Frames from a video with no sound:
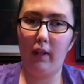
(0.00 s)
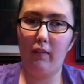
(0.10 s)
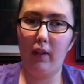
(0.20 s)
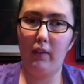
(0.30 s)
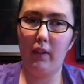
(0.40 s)
I
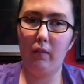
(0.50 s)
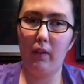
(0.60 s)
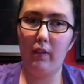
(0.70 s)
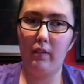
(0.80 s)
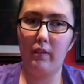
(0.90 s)
think there
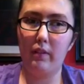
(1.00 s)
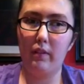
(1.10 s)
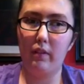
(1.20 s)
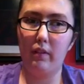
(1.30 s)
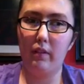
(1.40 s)
was
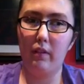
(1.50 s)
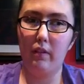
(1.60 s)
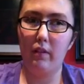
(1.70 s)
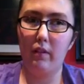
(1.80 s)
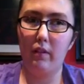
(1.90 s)

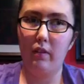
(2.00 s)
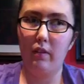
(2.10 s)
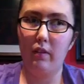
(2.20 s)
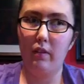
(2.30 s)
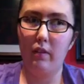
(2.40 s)

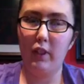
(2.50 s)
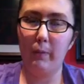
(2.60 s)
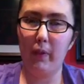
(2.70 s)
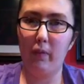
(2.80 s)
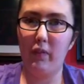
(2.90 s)

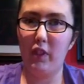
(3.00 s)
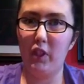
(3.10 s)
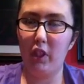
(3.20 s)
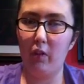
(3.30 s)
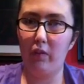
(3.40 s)
something with
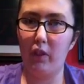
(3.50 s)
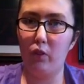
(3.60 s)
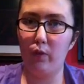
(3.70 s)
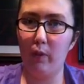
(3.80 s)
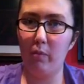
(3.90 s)
the
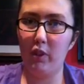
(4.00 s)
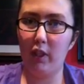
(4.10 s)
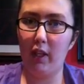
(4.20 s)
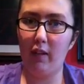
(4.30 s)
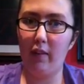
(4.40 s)
dream
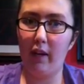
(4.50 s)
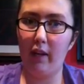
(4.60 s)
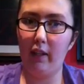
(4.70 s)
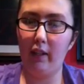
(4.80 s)
shade that